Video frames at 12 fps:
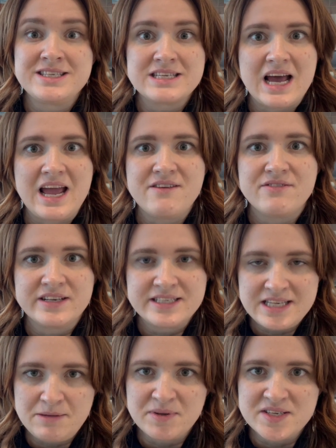dive
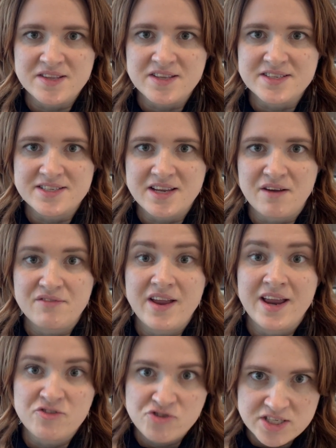deep into this stuff,
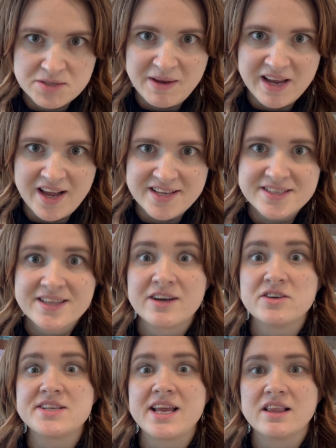and trust me guys,
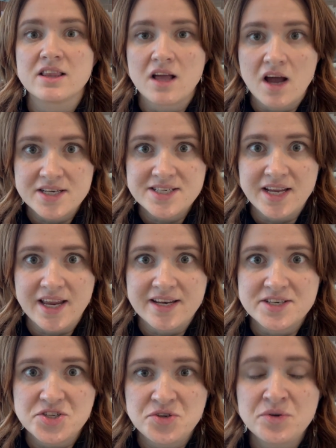there is a lot to get
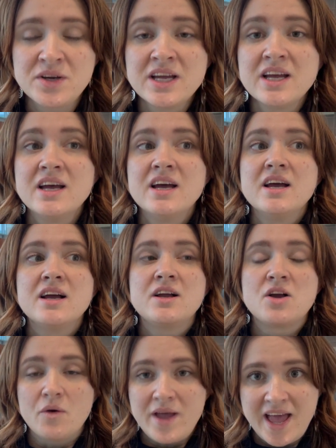into,
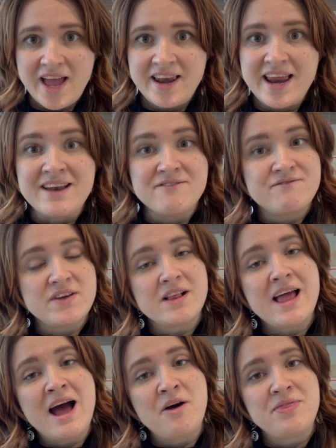go ahead and
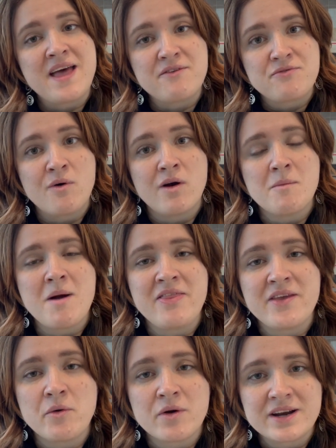fill out that form on
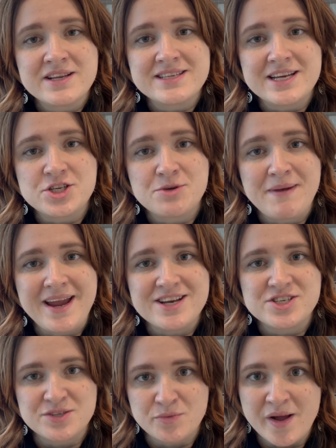the organization
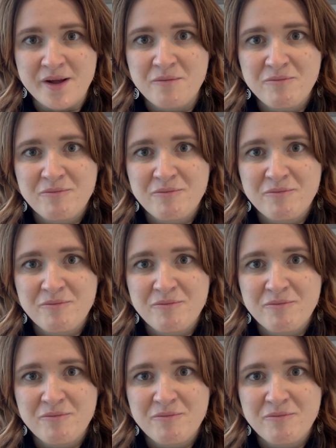page as well.